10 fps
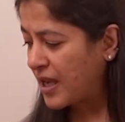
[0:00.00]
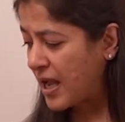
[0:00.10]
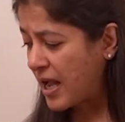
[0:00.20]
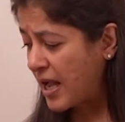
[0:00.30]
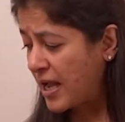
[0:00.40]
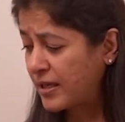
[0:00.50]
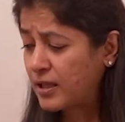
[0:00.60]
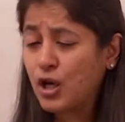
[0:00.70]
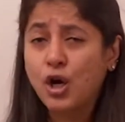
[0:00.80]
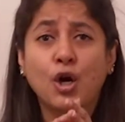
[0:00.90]

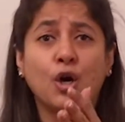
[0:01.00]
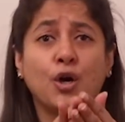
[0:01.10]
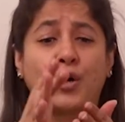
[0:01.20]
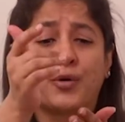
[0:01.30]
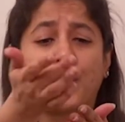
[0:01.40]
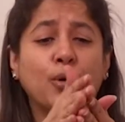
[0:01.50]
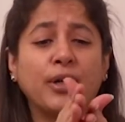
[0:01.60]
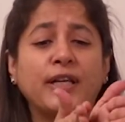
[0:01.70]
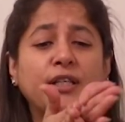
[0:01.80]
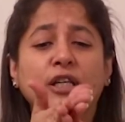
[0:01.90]
and Roll
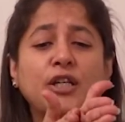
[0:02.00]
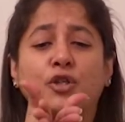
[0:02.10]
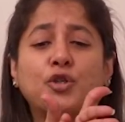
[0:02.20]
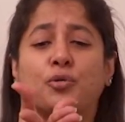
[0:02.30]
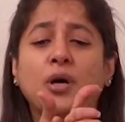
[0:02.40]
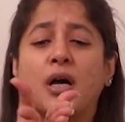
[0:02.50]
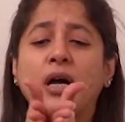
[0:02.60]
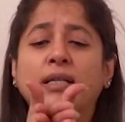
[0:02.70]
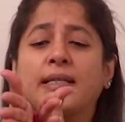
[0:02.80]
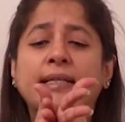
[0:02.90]
it into
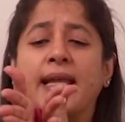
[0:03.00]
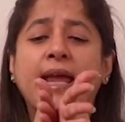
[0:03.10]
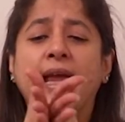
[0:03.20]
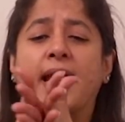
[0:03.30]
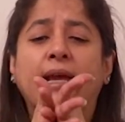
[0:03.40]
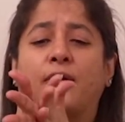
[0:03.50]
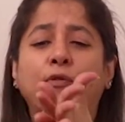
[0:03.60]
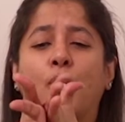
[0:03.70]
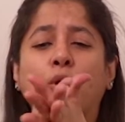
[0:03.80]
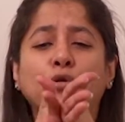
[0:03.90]
a snake.
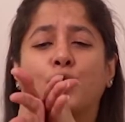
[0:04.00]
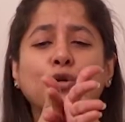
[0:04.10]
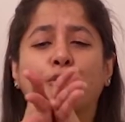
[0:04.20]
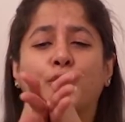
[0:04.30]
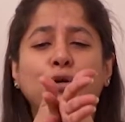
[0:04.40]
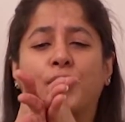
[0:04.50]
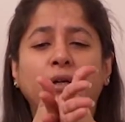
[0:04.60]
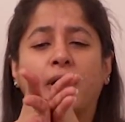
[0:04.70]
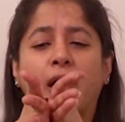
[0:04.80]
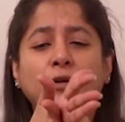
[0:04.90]
Roll, roll, roll.
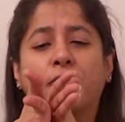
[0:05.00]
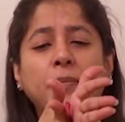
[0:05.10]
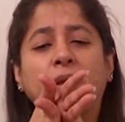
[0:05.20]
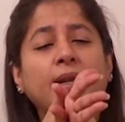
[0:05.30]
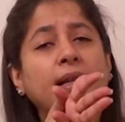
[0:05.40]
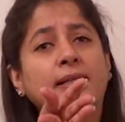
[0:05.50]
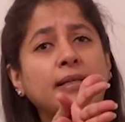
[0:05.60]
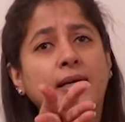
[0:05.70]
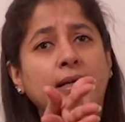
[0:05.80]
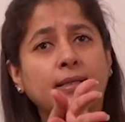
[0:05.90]
How do we make
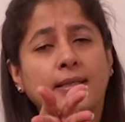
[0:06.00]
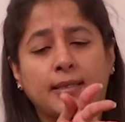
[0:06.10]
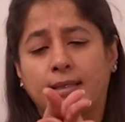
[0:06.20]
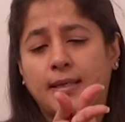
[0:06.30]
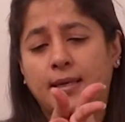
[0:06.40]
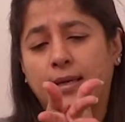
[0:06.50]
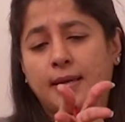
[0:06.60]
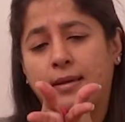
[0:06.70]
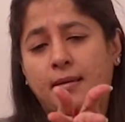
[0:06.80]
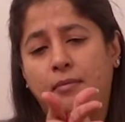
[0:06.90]
letters?
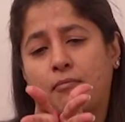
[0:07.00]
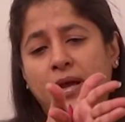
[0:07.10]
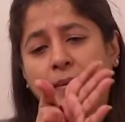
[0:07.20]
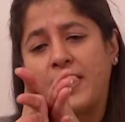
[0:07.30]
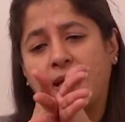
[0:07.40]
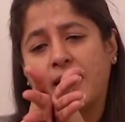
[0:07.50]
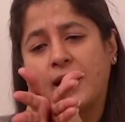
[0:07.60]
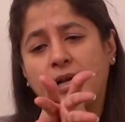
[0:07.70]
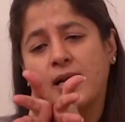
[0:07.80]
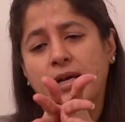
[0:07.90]
By making
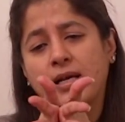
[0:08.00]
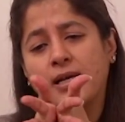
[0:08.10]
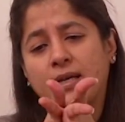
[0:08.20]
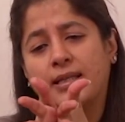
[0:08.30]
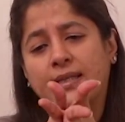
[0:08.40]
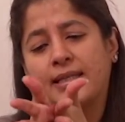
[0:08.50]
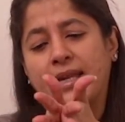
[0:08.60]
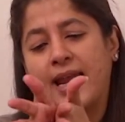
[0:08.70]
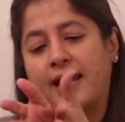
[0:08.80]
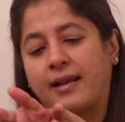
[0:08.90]
a
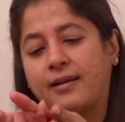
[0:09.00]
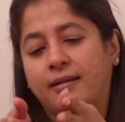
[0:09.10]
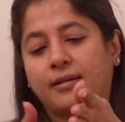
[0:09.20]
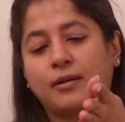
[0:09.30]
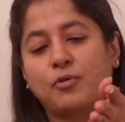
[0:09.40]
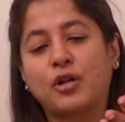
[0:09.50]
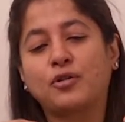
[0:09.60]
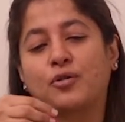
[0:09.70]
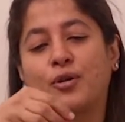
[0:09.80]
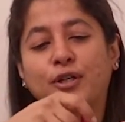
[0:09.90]
snake. Come on,
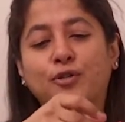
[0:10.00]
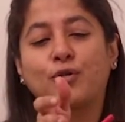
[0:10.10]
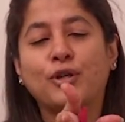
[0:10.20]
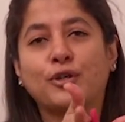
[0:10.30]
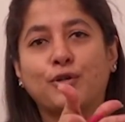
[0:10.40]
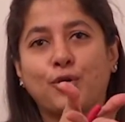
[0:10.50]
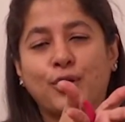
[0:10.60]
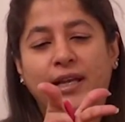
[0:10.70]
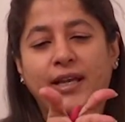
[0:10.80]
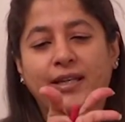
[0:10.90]
roll it, roll it, roll
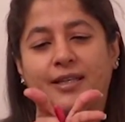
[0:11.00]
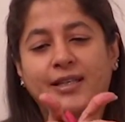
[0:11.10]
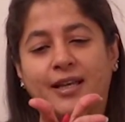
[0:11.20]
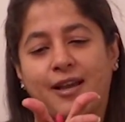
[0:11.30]
it.